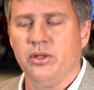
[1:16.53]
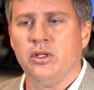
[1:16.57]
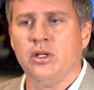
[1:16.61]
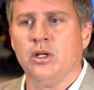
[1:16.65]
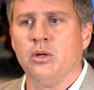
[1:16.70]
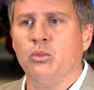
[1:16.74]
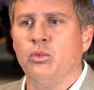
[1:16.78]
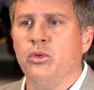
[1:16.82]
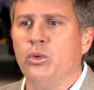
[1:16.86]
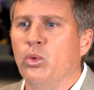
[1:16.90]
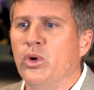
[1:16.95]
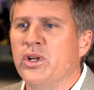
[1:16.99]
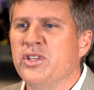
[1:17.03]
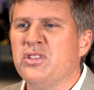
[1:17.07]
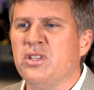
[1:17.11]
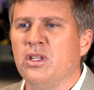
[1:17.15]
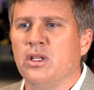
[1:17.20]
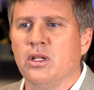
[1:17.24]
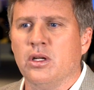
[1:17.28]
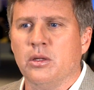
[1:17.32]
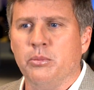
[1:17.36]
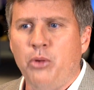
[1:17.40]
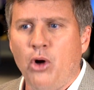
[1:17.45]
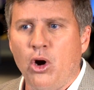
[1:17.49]
The ones in
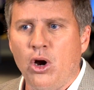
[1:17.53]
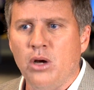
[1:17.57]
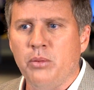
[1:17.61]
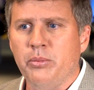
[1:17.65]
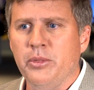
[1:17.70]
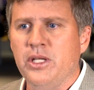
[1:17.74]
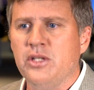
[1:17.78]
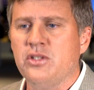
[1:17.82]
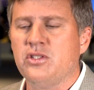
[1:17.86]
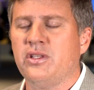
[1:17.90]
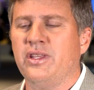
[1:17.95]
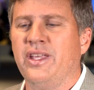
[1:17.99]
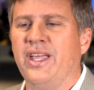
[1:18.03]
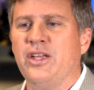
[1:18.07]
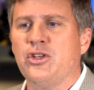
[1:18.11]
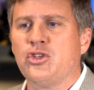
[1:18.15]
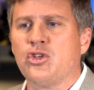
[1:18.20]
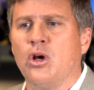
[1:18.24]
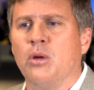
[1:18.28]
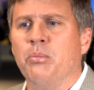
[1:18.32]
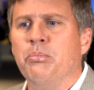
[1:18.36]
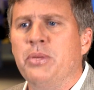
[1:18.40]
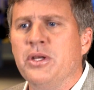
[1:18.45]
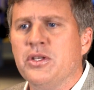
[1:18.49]
the departments, the
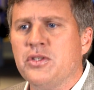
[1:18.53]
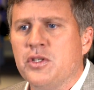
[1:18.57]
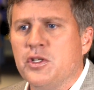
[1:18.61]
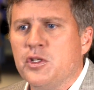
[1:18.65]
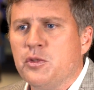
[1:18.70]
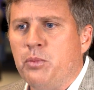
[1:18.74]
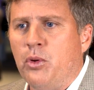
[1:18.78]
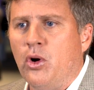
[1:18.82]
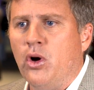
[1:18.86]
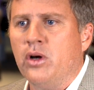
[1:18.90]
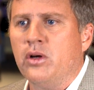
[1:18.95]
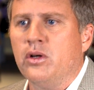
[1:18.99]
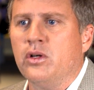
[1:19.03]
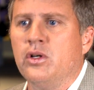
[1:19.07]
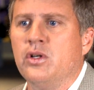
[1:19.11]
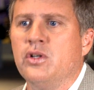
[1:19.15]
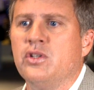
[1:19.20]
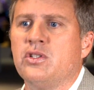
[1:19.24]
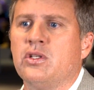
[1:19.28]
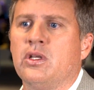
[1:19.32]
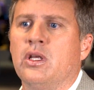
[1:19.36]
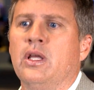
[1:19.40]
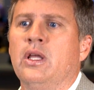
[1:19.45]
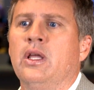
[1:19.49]
HR business
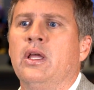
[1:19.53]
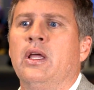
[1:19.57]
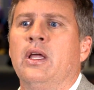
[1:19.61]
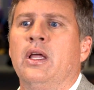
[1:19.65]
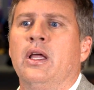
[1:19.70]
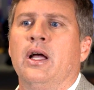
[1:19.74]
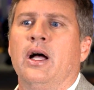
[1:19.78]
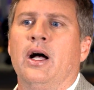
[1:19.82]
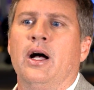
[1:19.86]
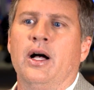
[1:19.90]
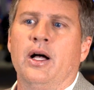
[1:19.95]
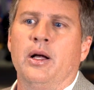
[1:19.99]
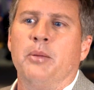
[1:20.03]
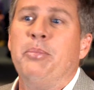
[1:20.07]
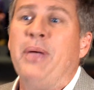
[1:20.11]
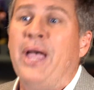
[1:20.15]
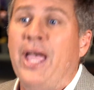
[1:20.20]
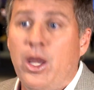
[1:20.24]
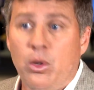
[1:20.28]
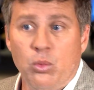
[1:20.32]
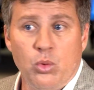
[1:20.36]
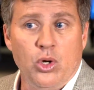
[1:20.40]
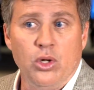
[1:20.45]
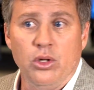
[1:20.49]
partners,
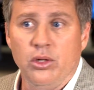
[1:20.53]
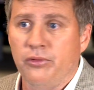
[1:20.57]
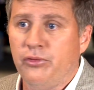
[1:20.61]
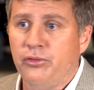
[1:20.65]
payroll,